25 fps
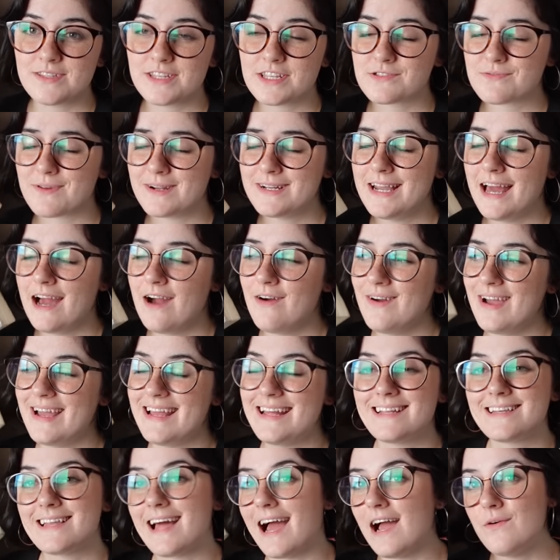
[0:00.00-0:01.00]
on this right now,
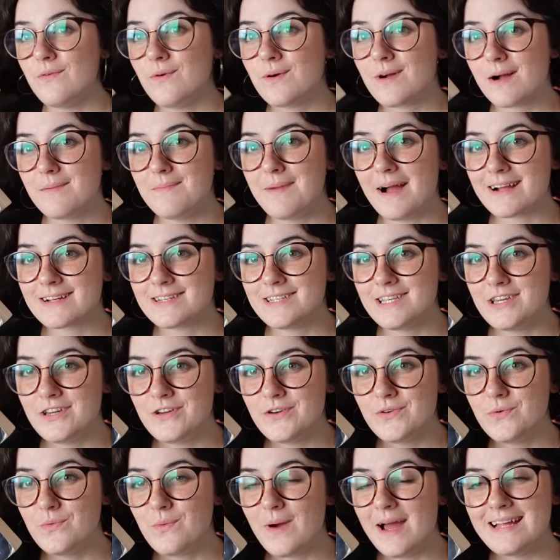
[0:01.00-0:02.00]
and I will come back to
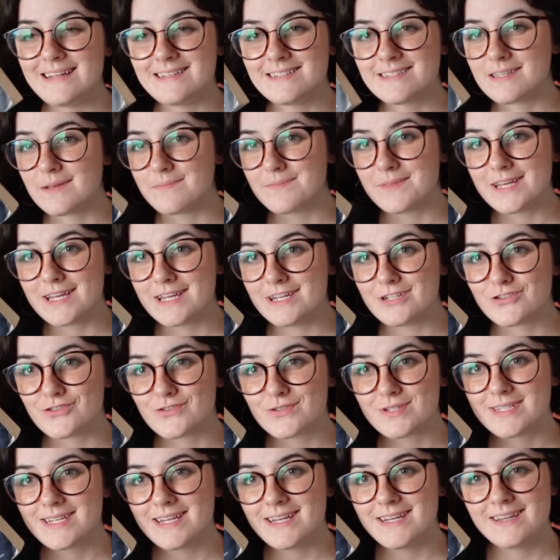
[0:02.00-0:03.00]
you when something
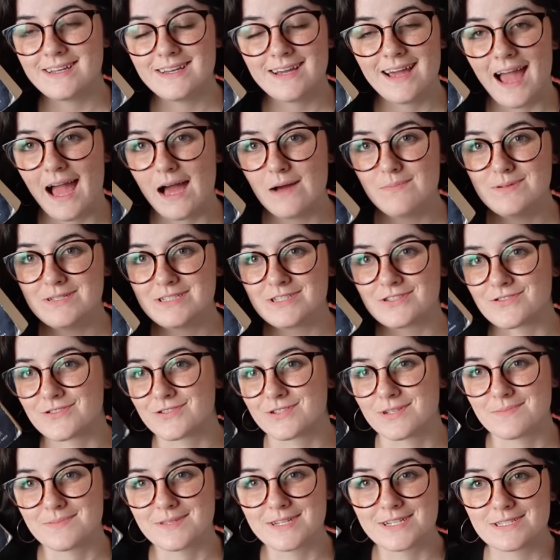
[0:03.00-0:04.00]
interesting happens or
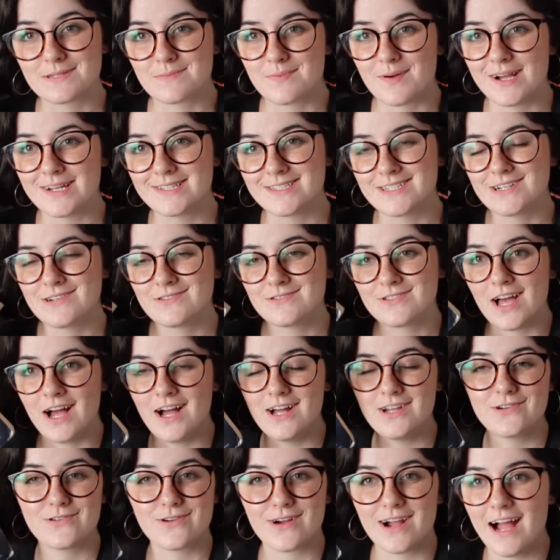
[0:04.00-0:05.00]
something surprising goes
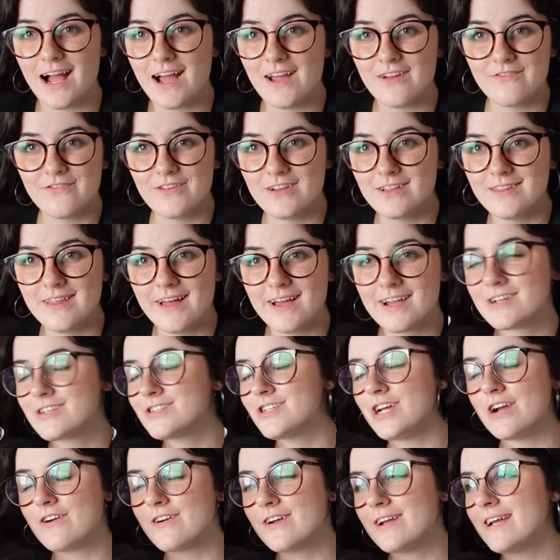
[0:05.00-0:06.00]
on, or I feel like
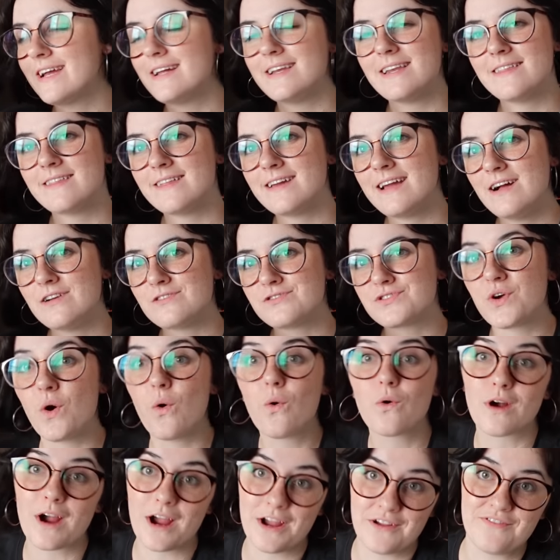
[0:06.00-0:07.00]
sharing anything else,
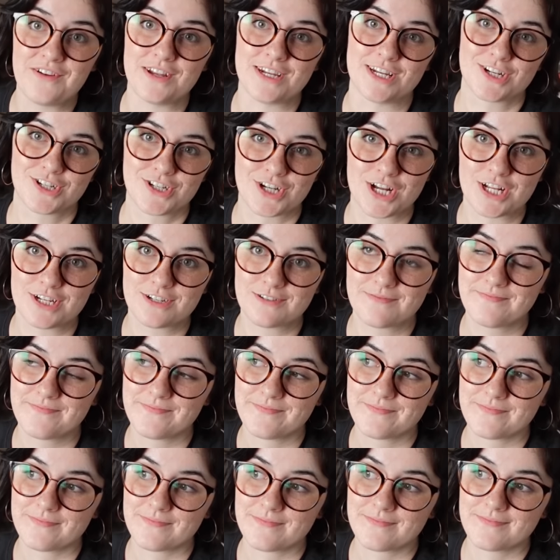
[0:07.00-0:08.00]
or I finish it.
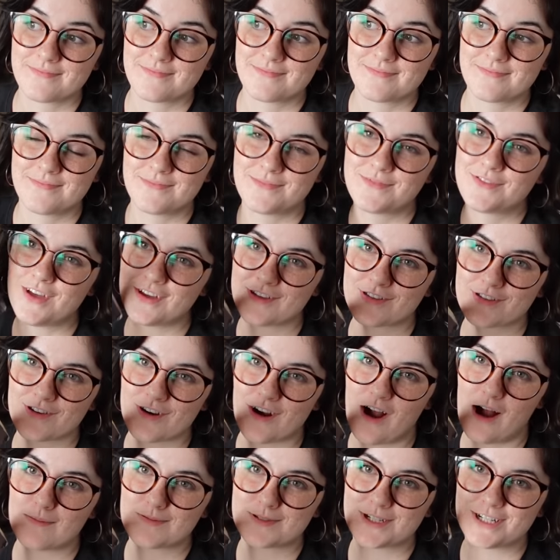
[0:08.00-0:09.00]
Those are
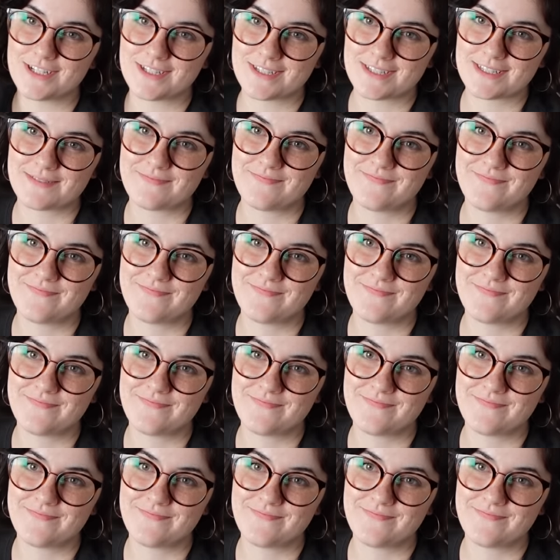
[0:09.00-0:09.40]
your options.